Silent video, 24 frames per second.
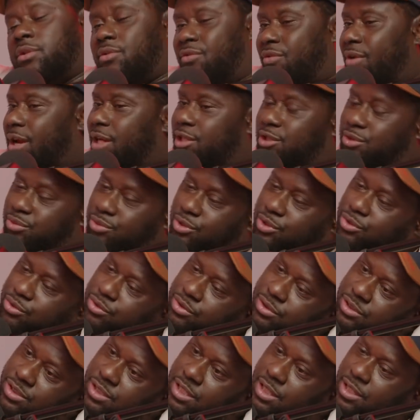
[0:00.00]
Rex she was used to
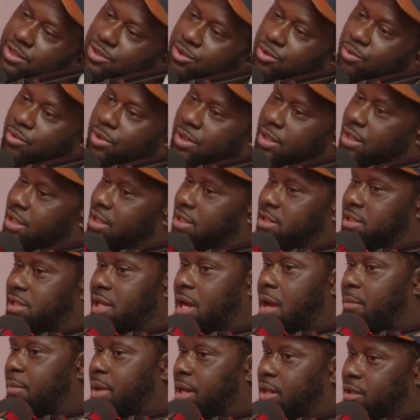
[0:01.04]
seeing. So when a nigga say I
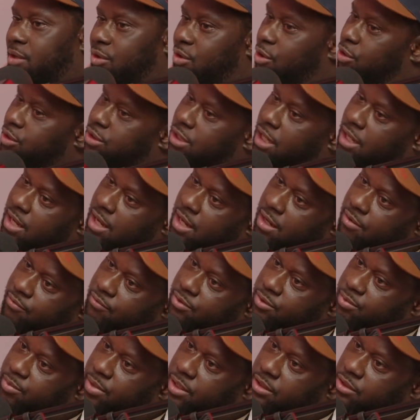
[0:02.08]
might have lost, I kind of respect